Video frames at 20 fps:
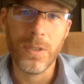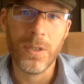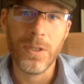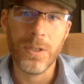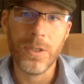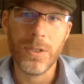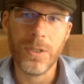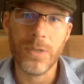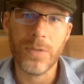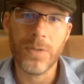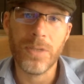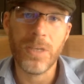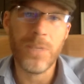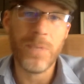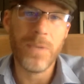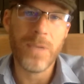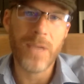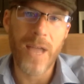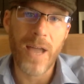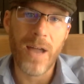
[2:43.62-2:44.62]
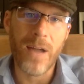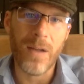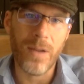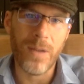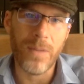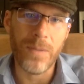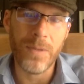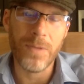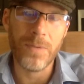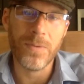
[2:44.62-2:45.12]
you know, keeping out. I
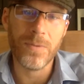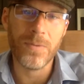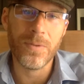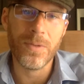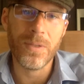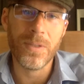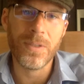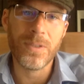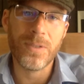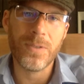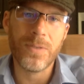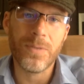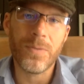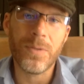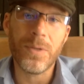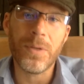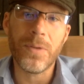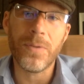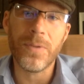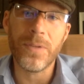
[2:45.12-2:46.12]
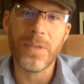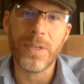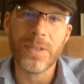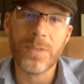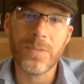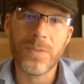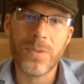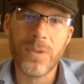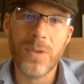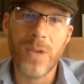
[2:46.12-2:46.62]
mean, that's the real thing is
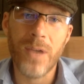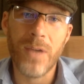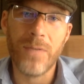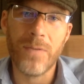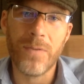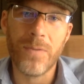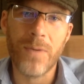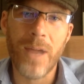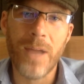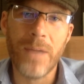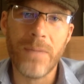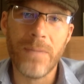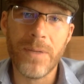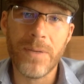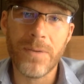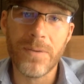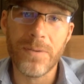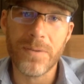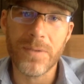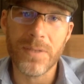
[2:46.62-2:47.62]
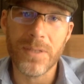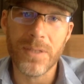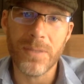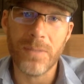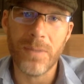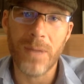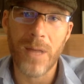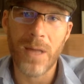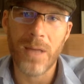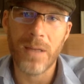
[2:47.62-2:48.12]
when you have the right minerals in the
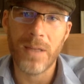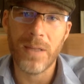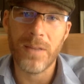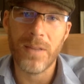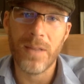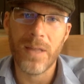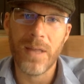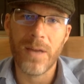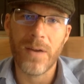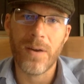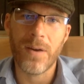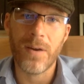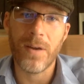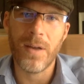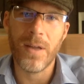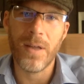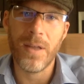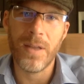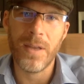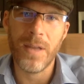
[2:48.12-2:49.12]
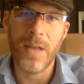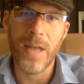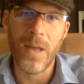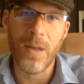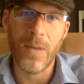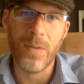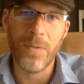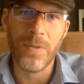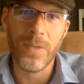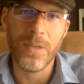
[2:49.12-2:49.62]
body that are and
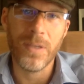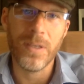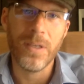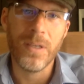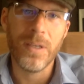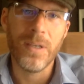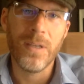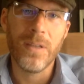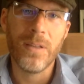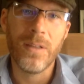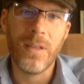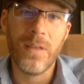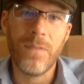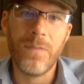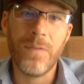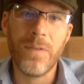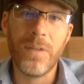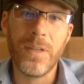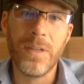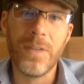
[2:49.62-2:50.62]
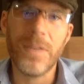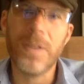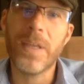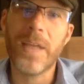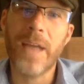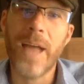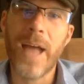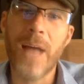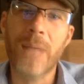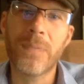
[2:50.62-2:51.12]
healthy, they fill in the
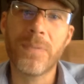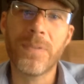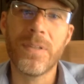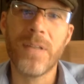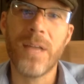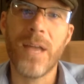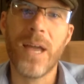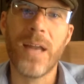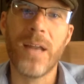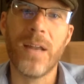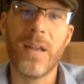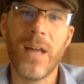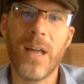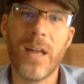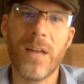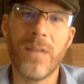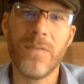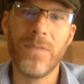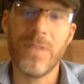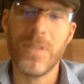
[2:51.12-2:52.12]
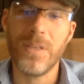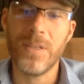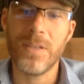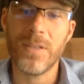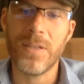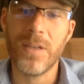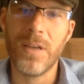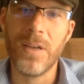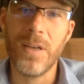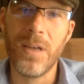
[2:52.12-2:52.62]
gaps that a lot of these
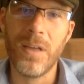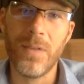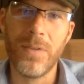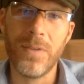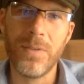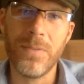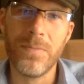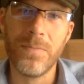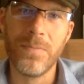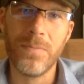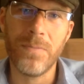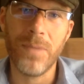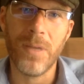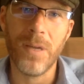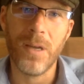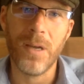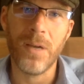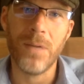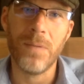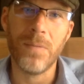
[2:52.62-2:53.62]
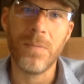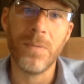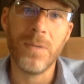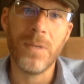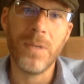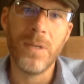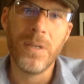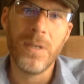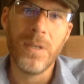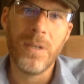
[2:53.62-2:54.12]
unhealthy um,
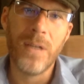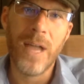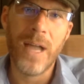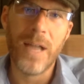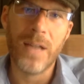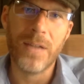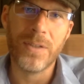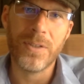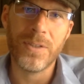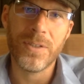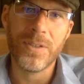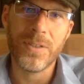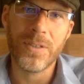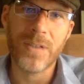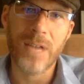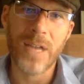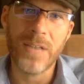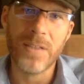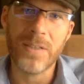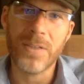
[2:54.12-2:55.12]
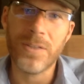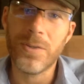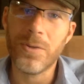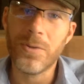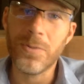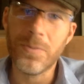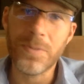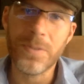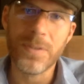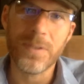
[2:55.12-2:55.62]
halogens,
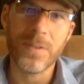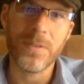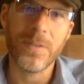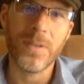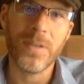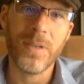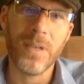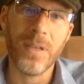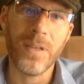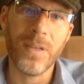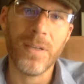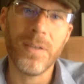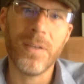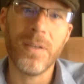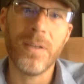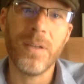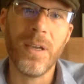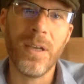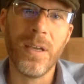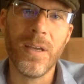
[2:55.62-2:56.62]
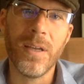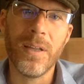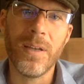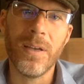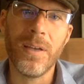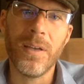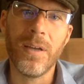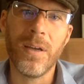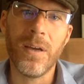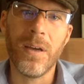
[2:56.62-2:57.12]
isotopes, and and
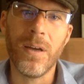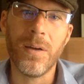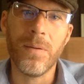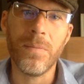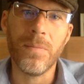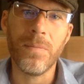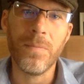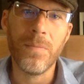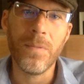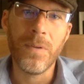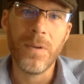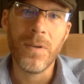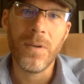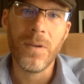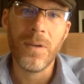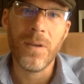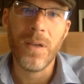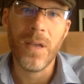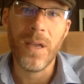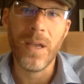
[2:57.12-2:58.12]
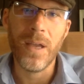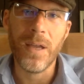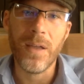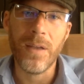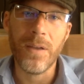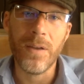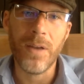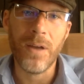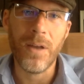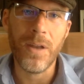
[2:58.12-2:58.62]
and um,
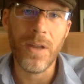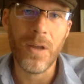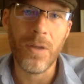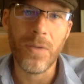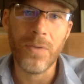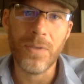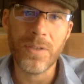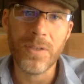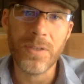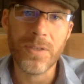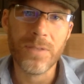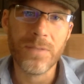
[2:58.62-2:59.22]
and unhealthy,